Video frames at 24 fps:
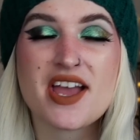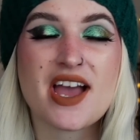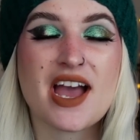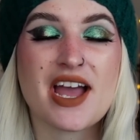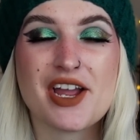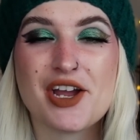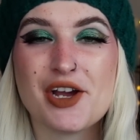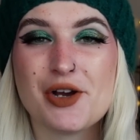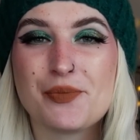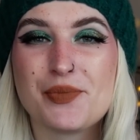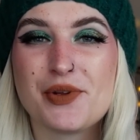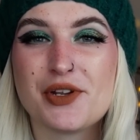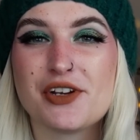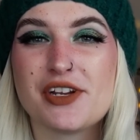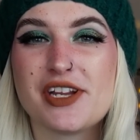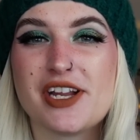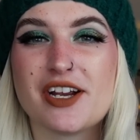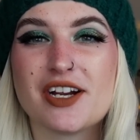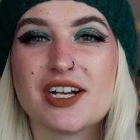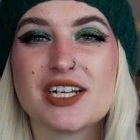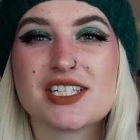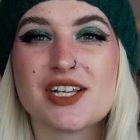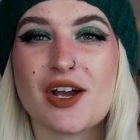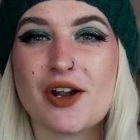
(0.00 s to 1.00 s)
I hope your
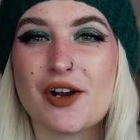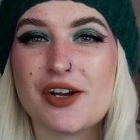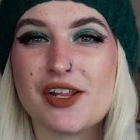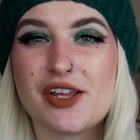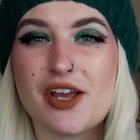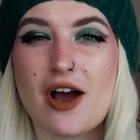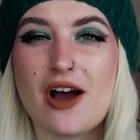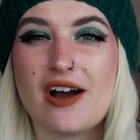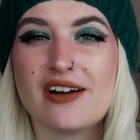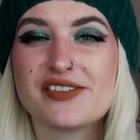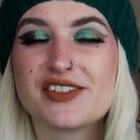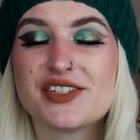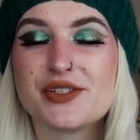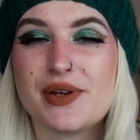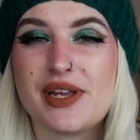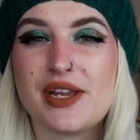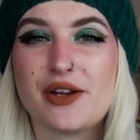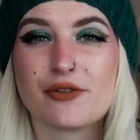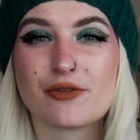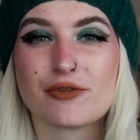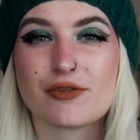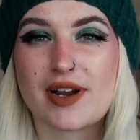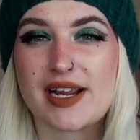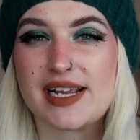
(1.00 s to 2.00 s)
year is already off to a
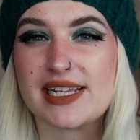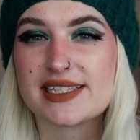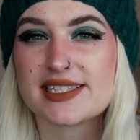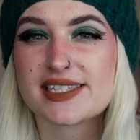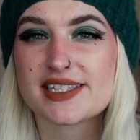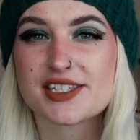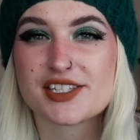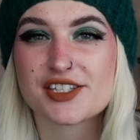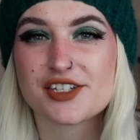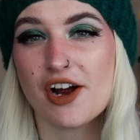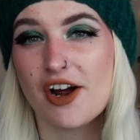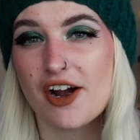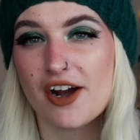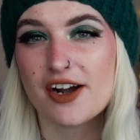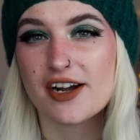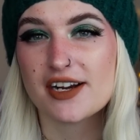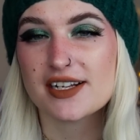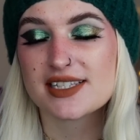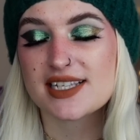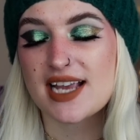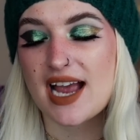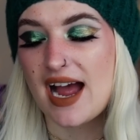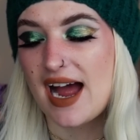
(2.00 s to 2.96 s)
great start.